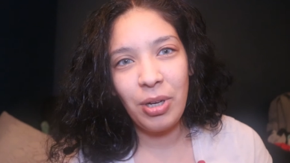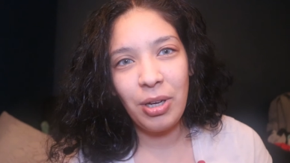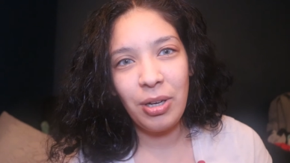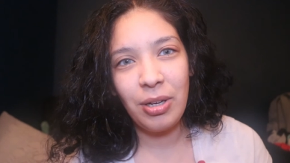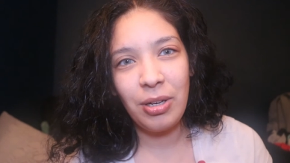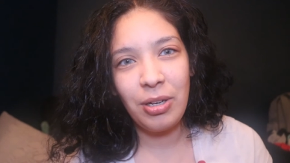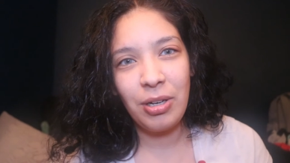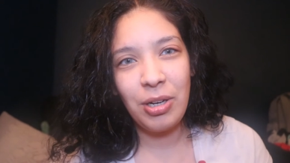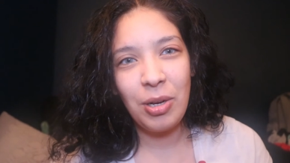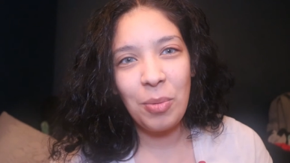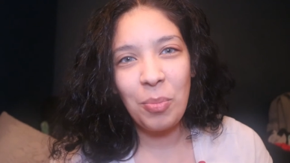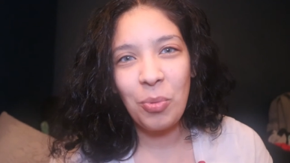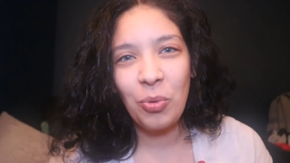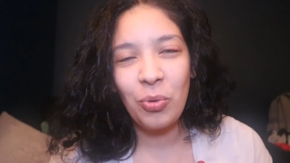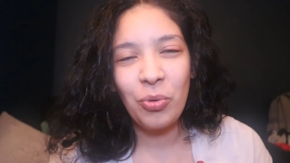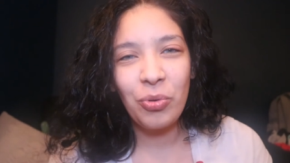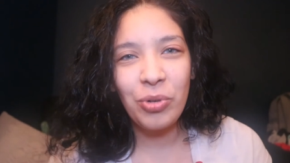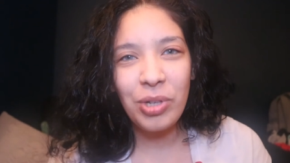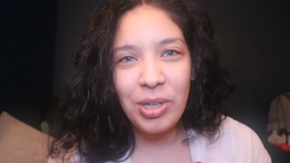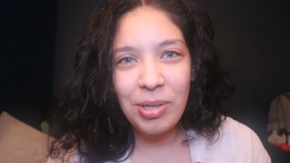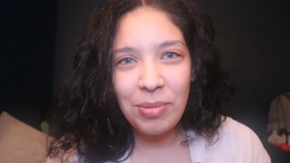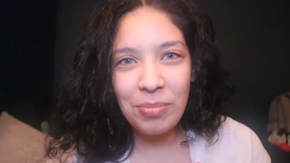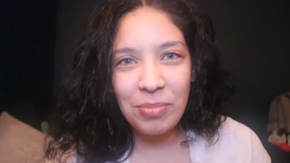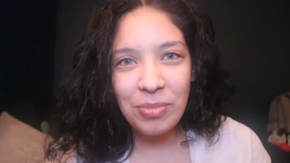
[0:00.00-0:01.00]
uh, nipple
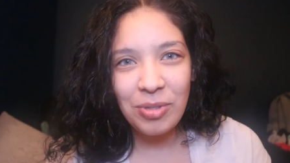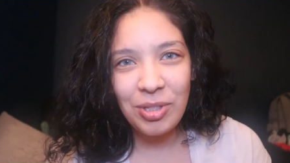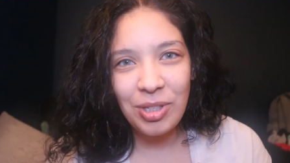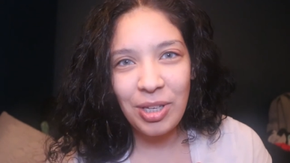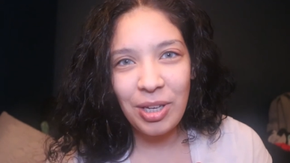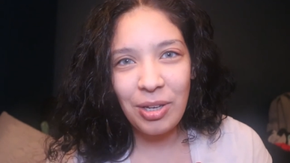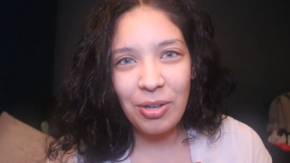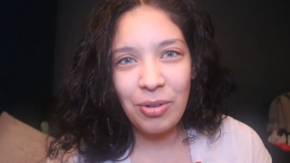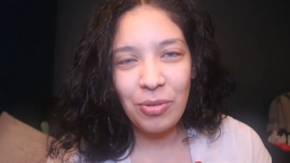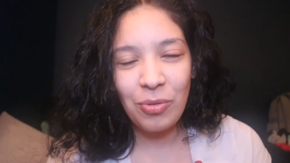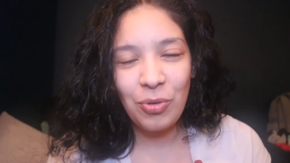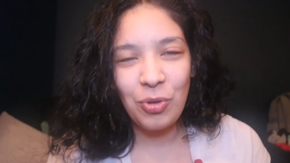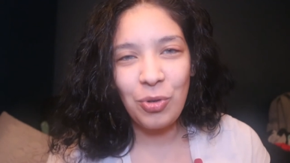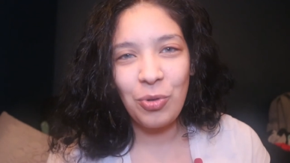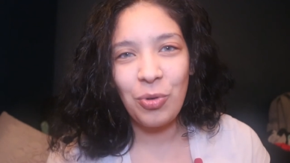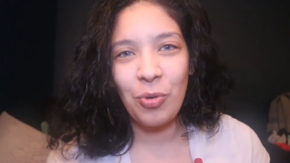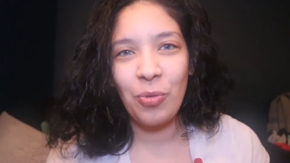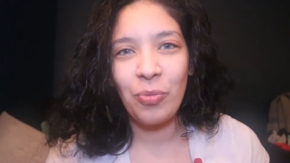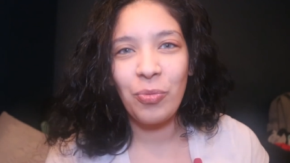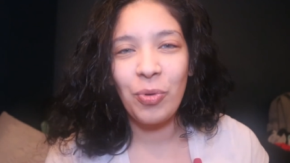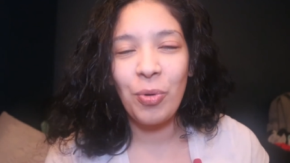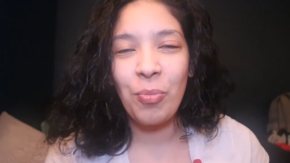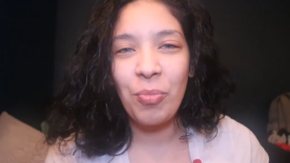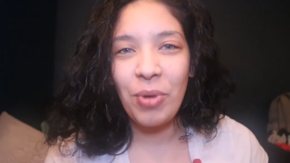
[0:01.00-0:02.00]
creams, like, you
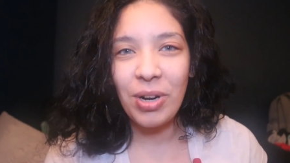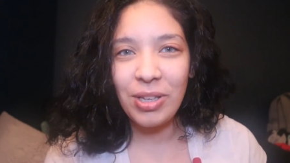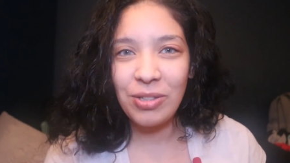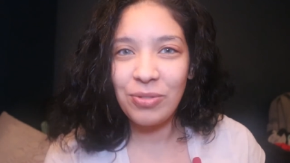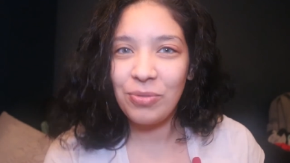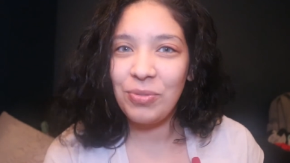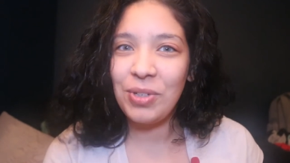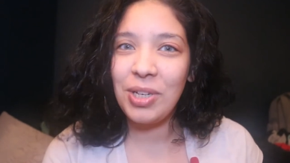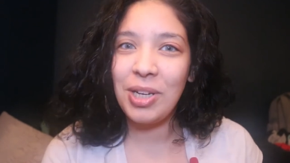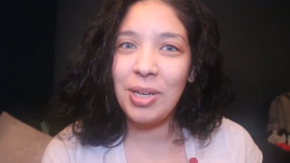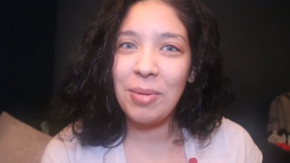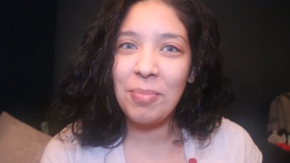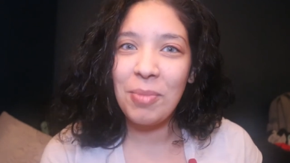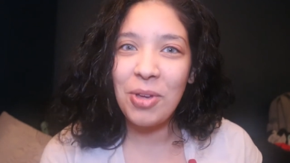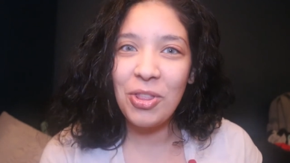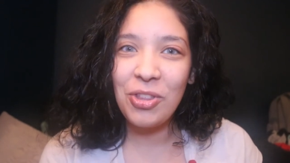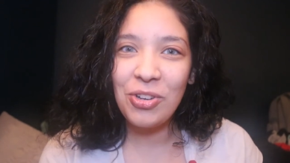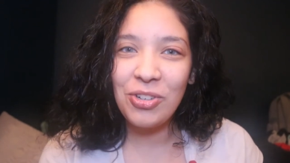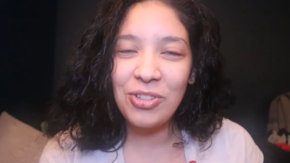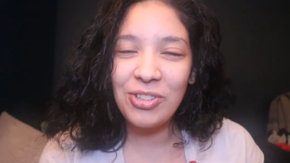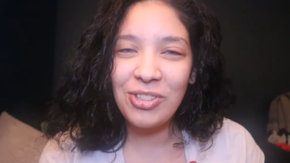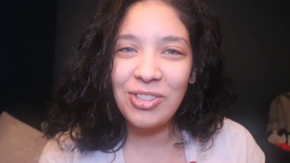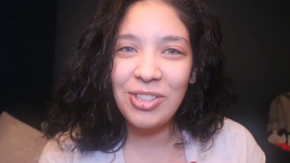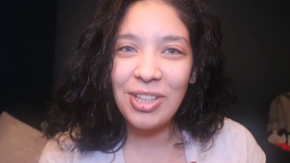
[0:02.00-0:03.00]
know, for breastfeeding
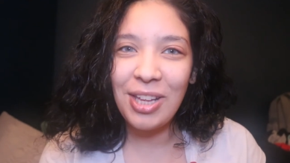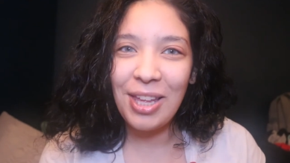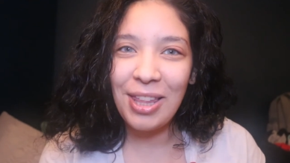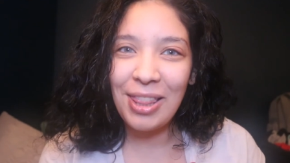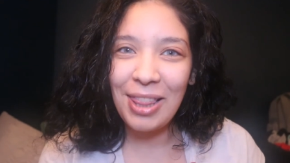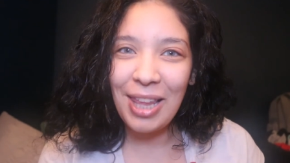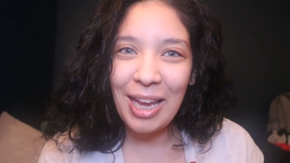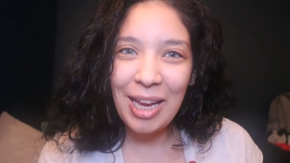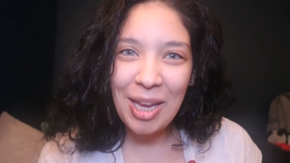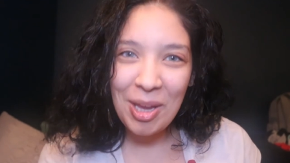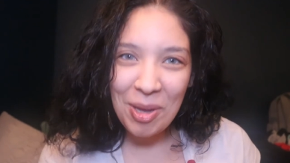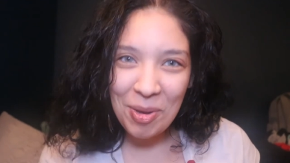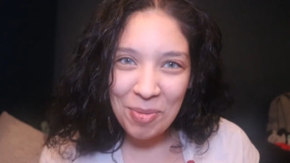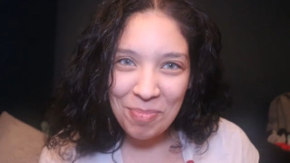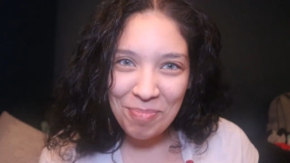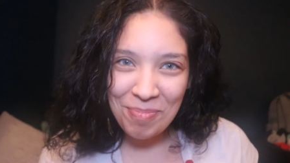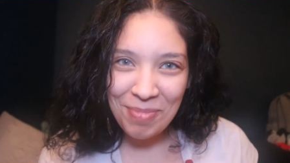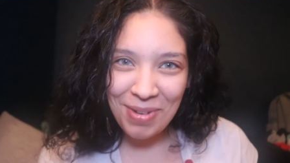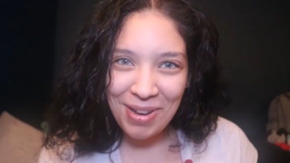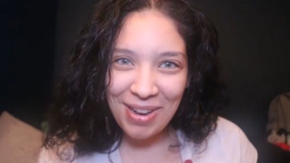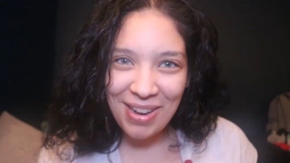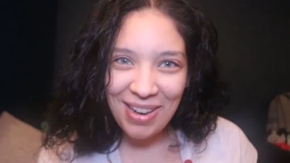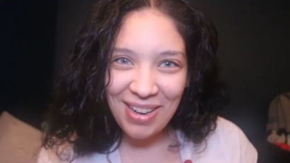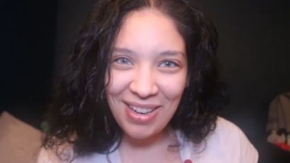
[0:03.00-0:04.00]
mothers like
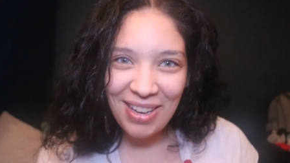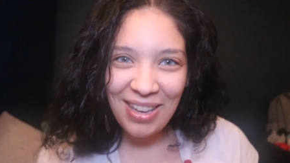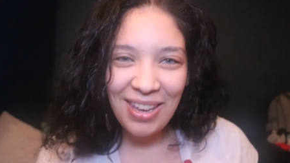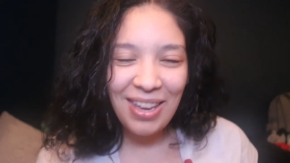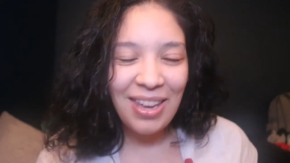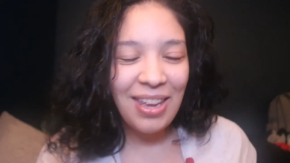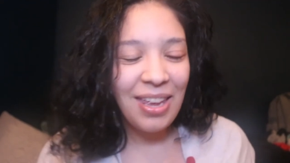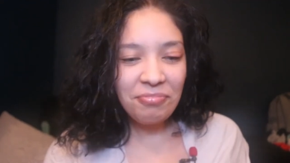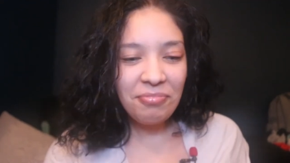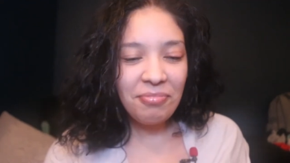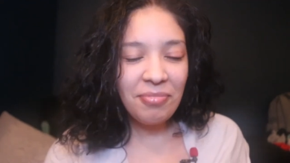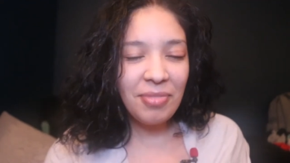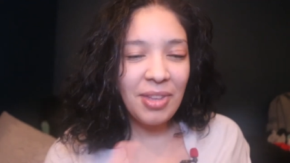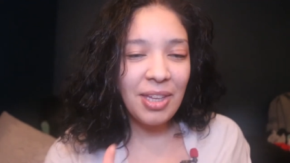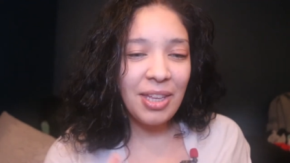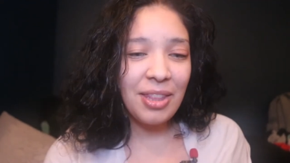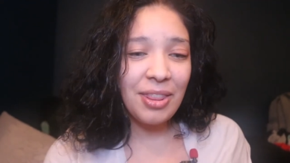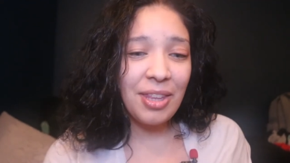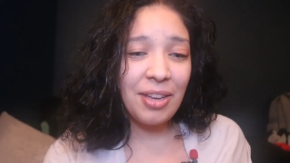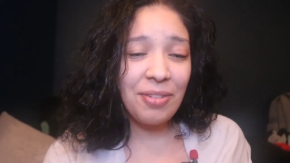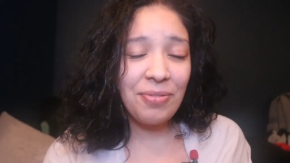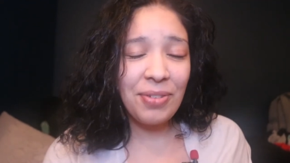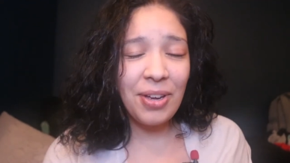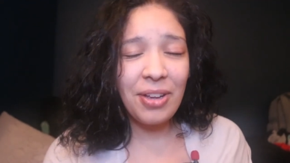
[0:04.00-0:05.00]
me,
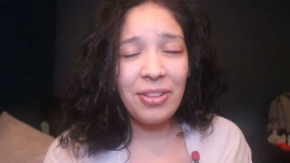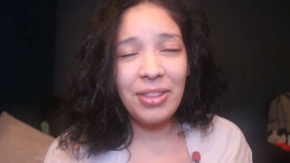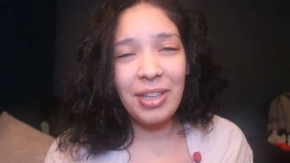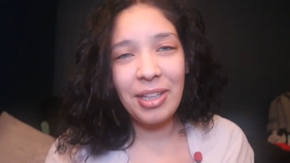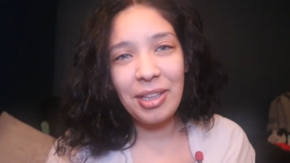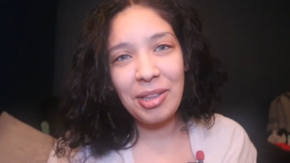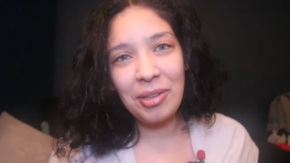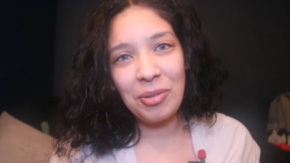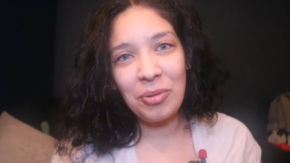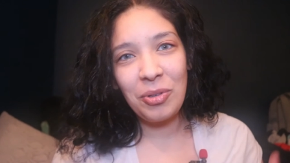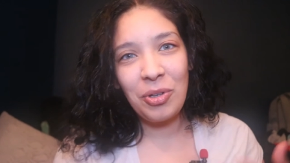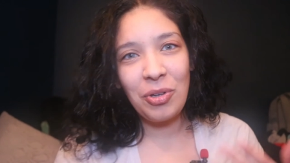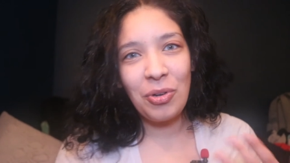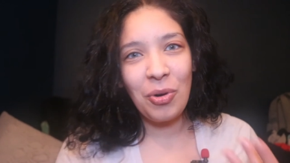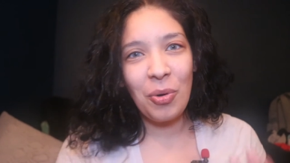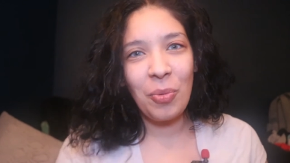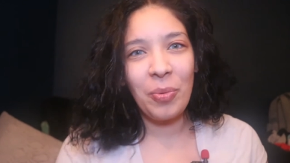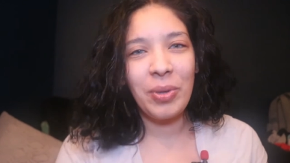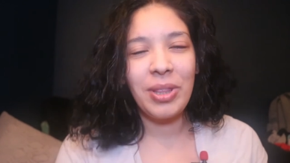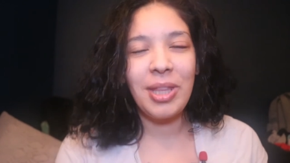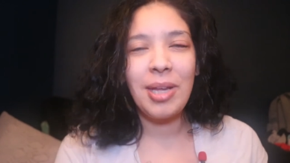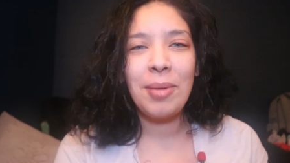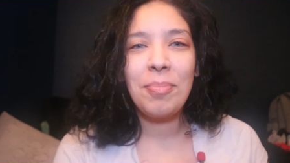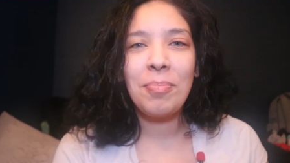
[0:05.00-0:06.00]
they found that, you know,
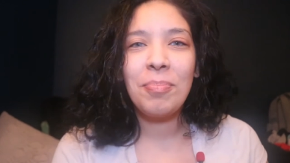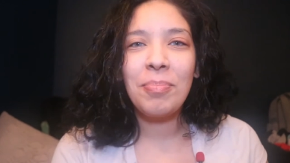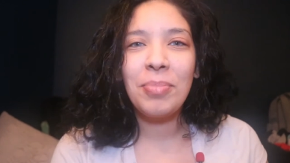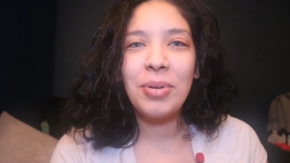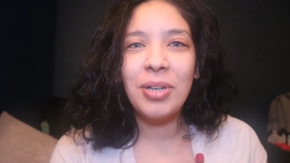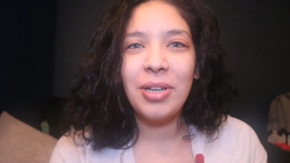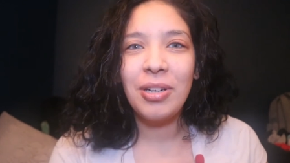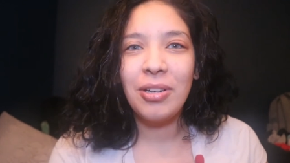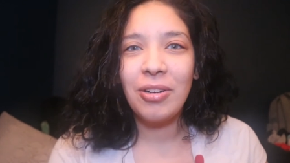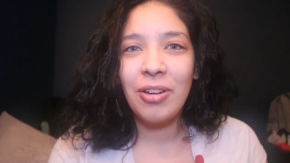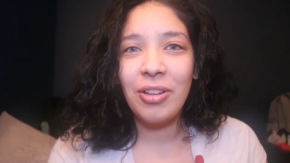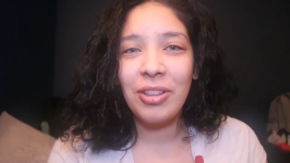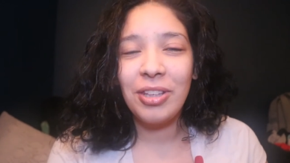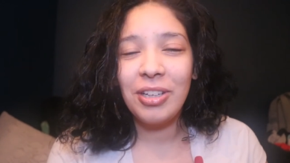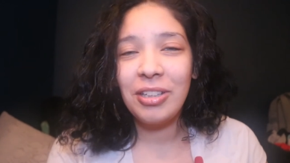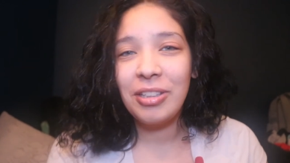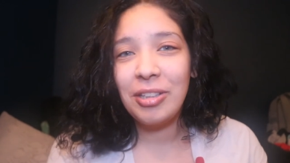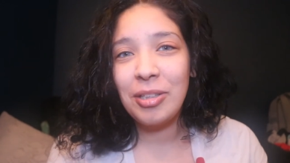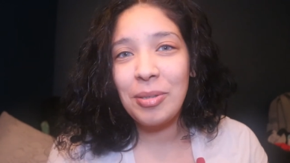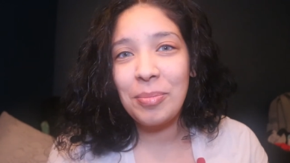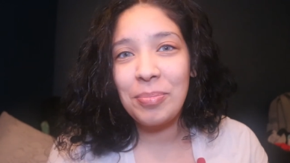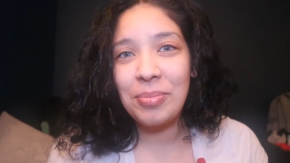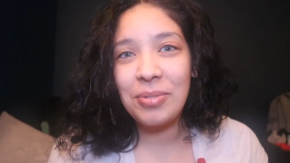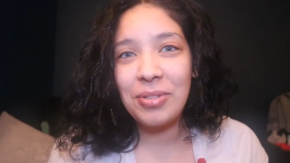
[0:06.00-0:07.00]
when they put it on their
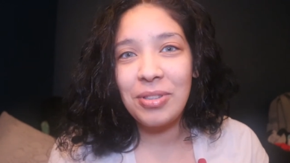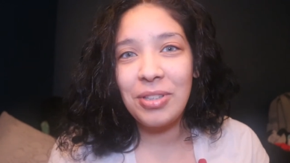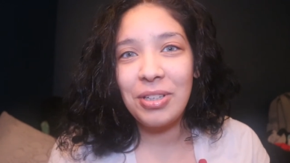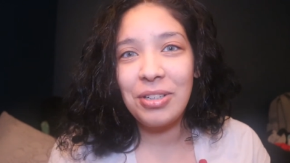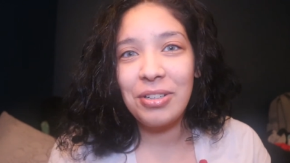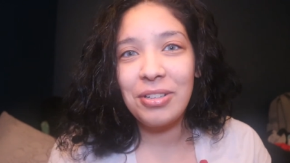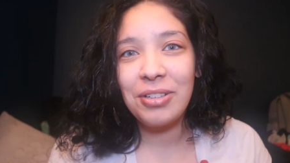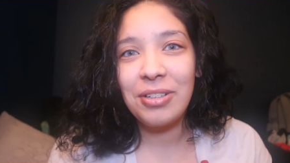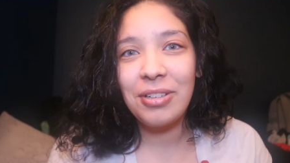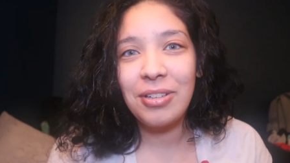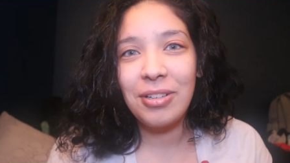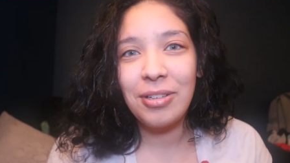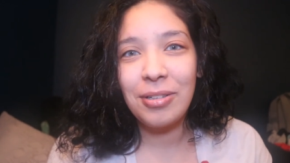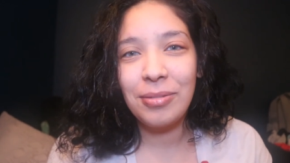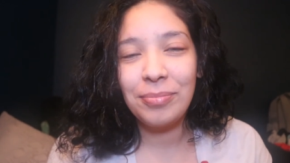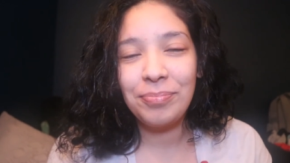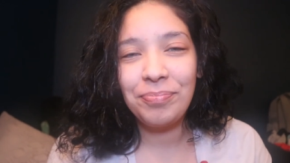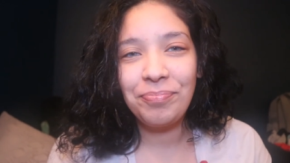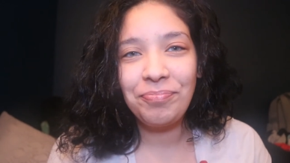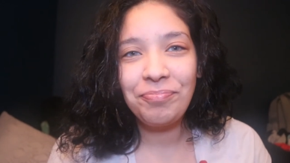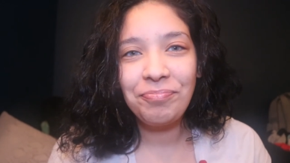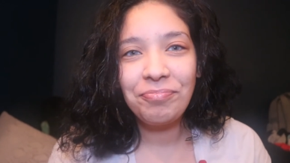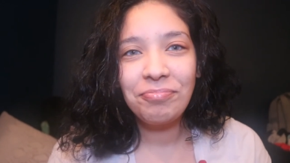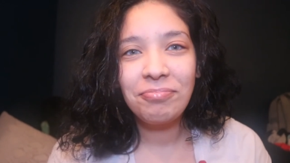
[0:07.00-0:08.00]
lips, their
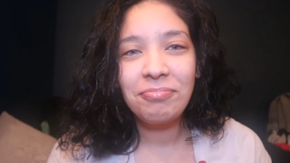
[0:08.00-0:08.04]
um,